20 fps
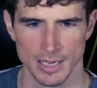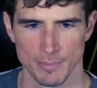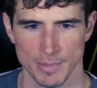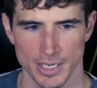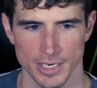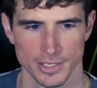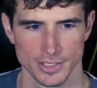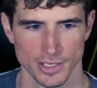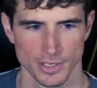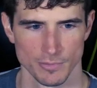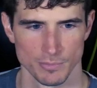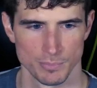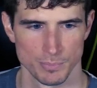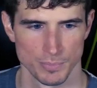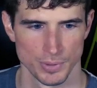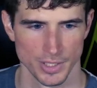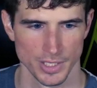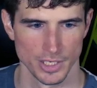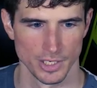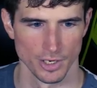I might have done
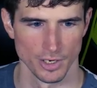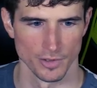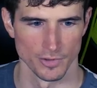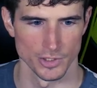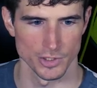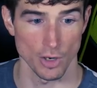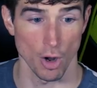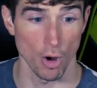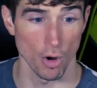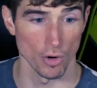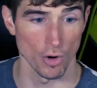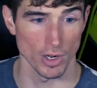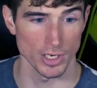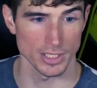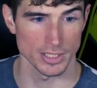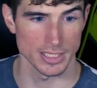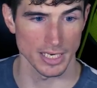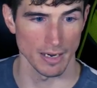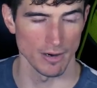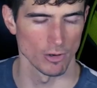pretty good on this. Oh no, I
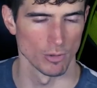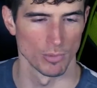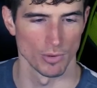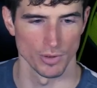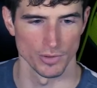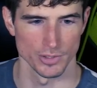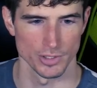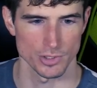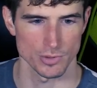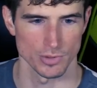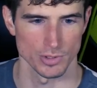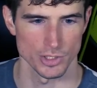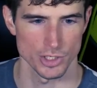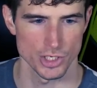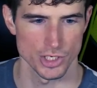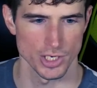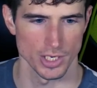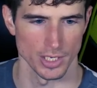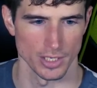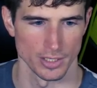did terrible on this one.
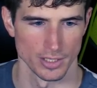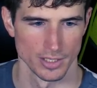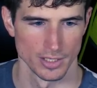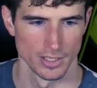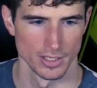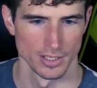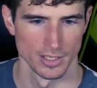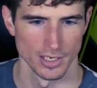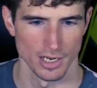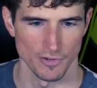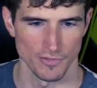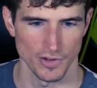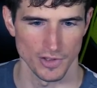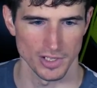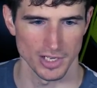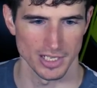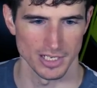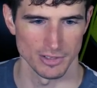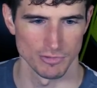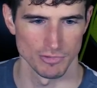Shit. I felt
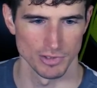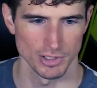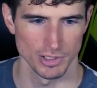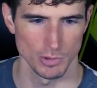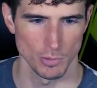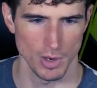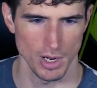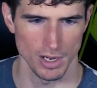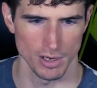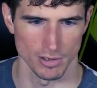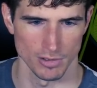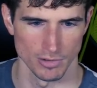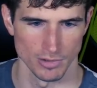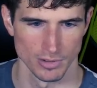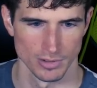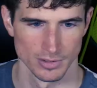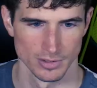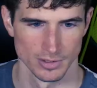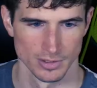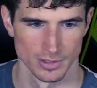like I did really
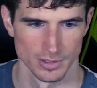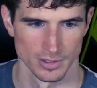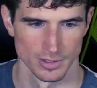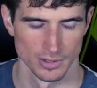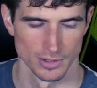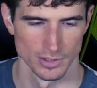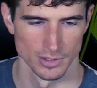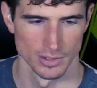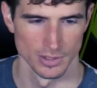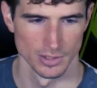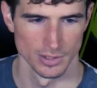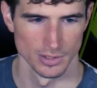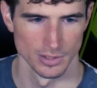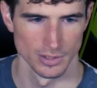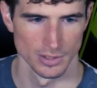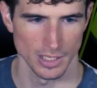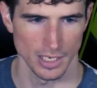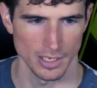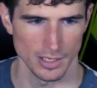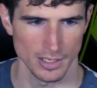well.
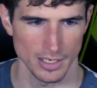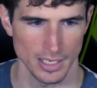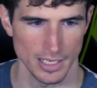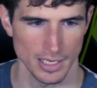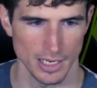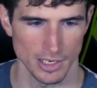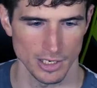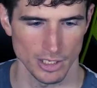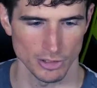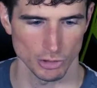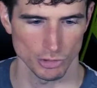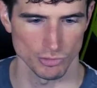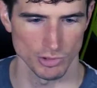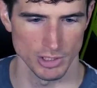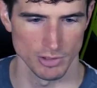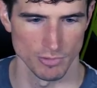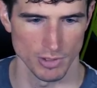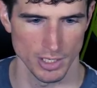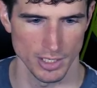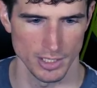How did I get? I got
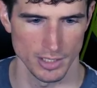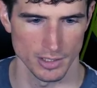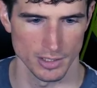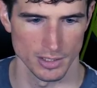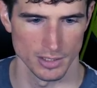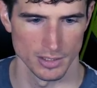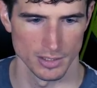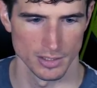3 right?